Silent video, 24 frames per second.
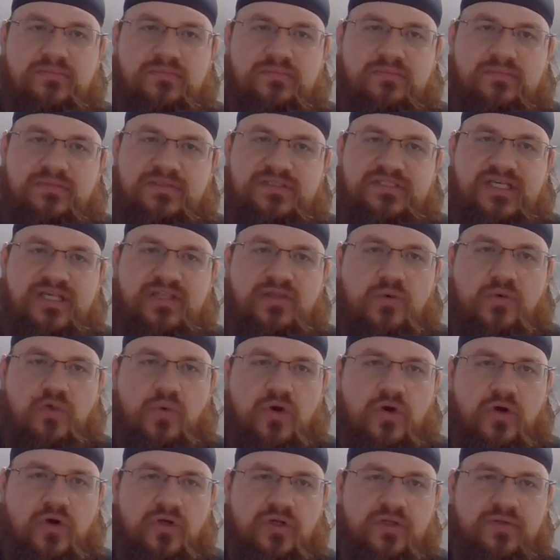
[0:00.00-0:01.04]
see the
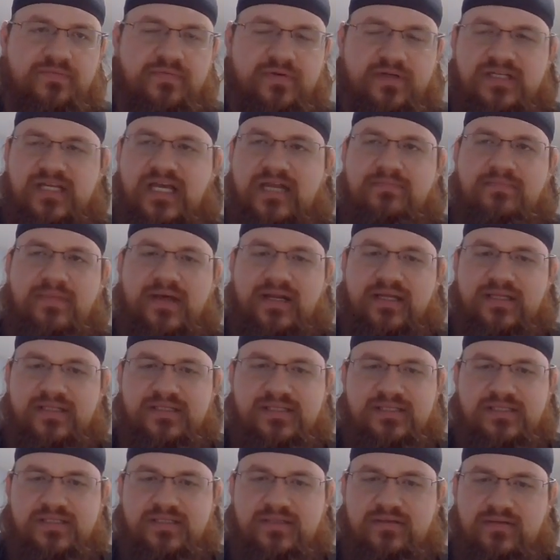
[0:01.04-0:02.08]
world for 10
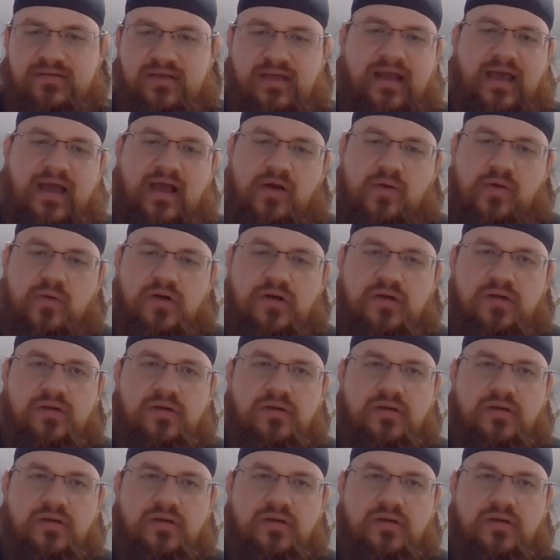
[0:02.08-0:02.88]
minutes, an hour.